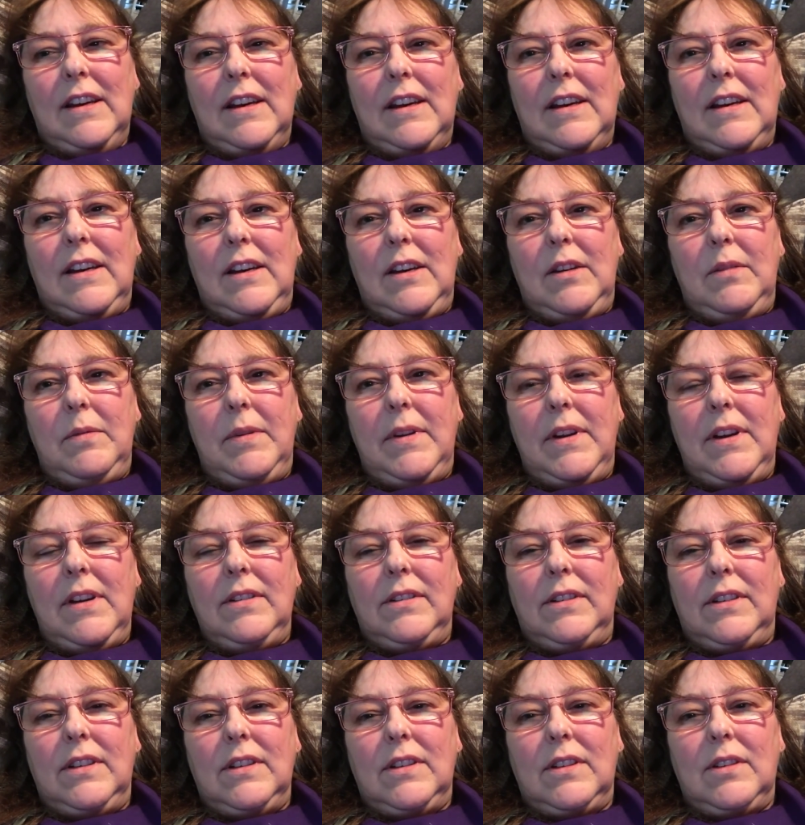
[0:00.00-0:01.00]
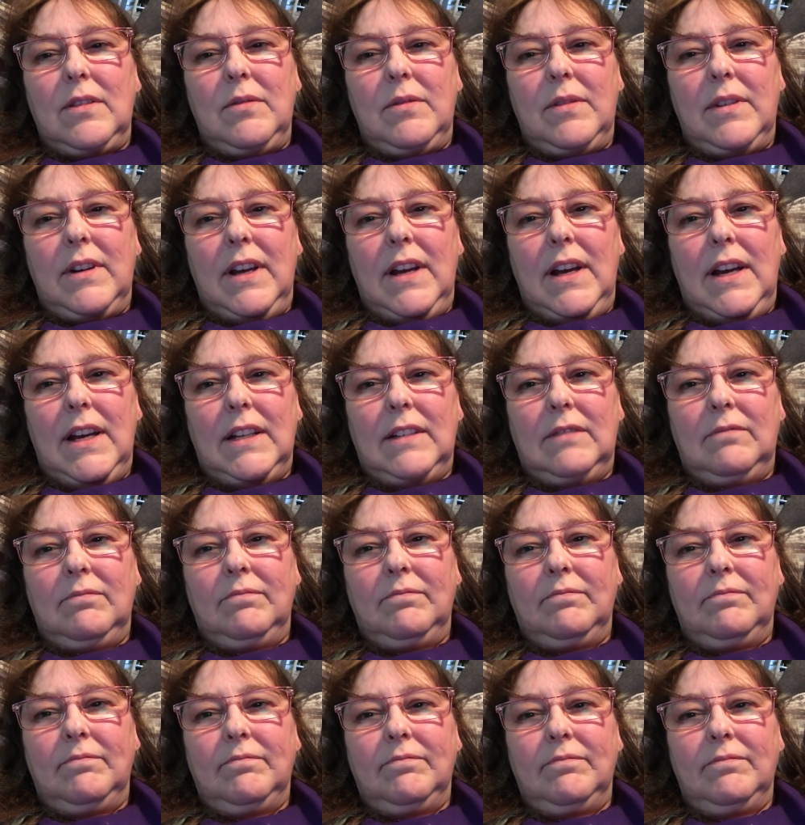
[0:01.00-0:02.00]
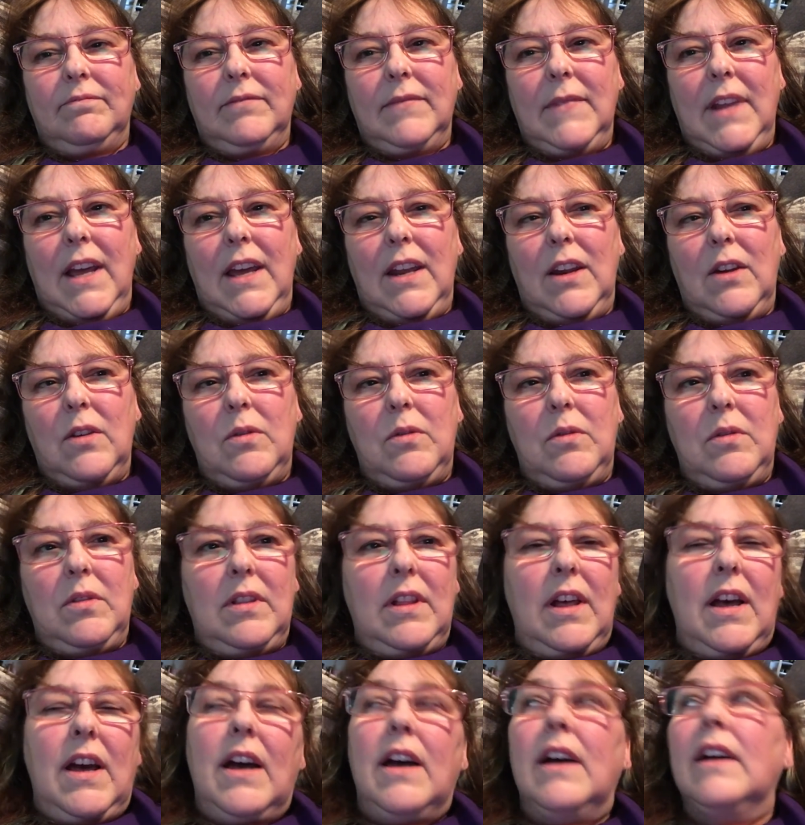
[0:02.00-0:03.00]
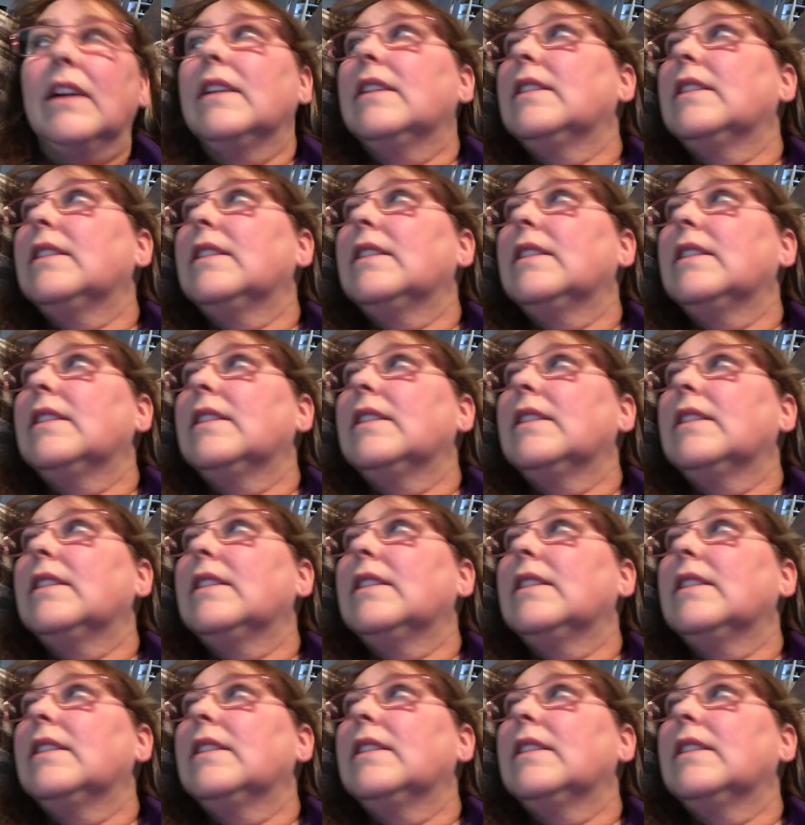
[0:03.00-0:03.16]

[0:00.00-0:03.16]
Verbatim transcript: Uh, what else is going on? Not a whole lot.